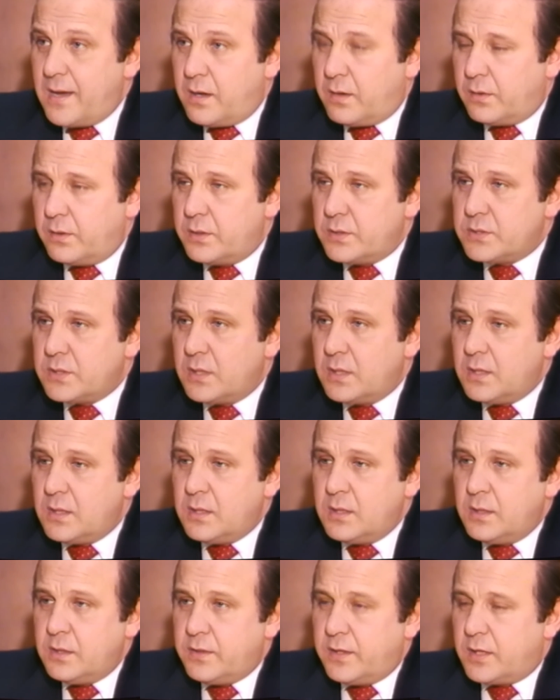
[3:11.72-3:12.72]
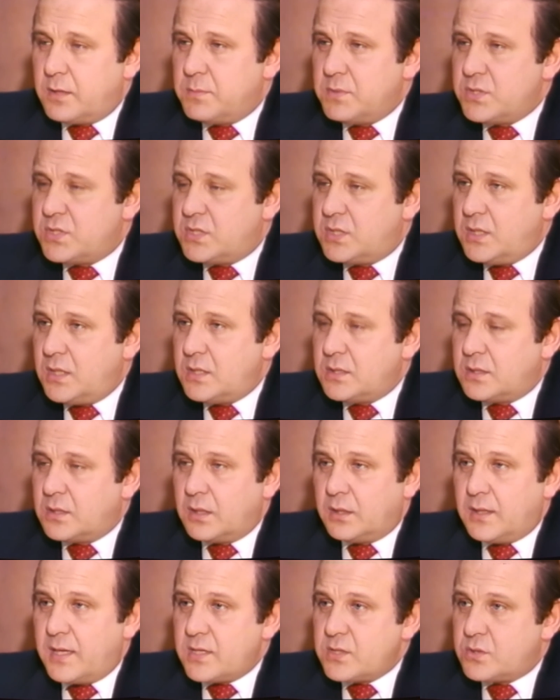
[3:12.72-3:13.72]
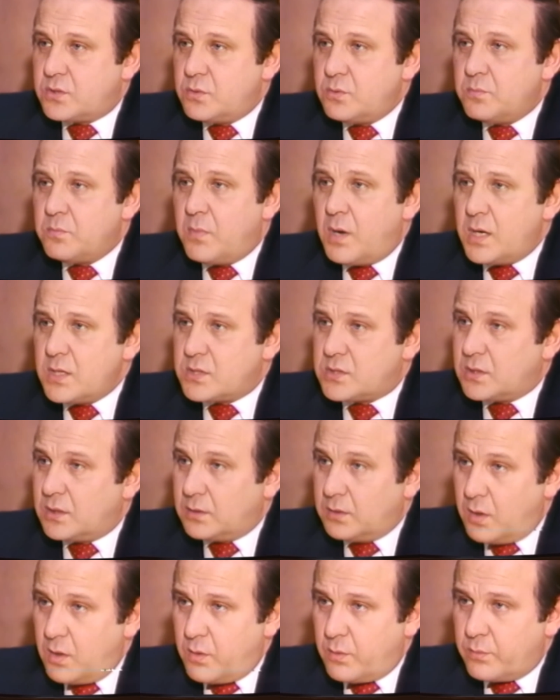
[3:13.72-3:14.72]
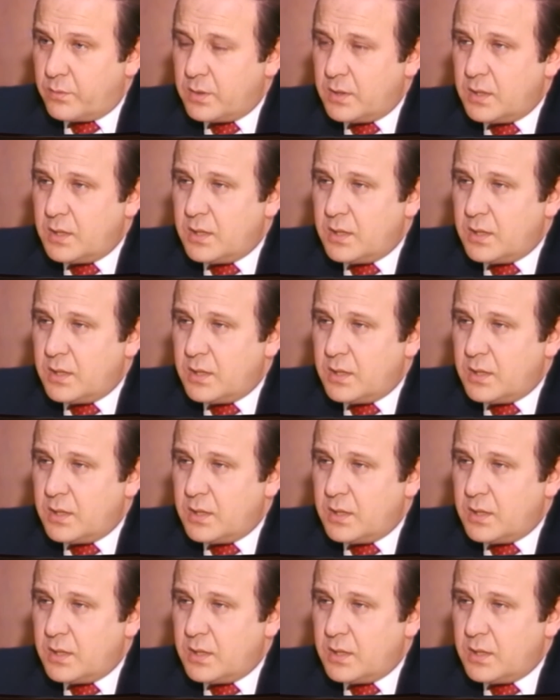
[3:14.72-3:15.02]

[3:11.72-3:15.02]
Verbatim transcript: dollars that have been seized in the last two months alone.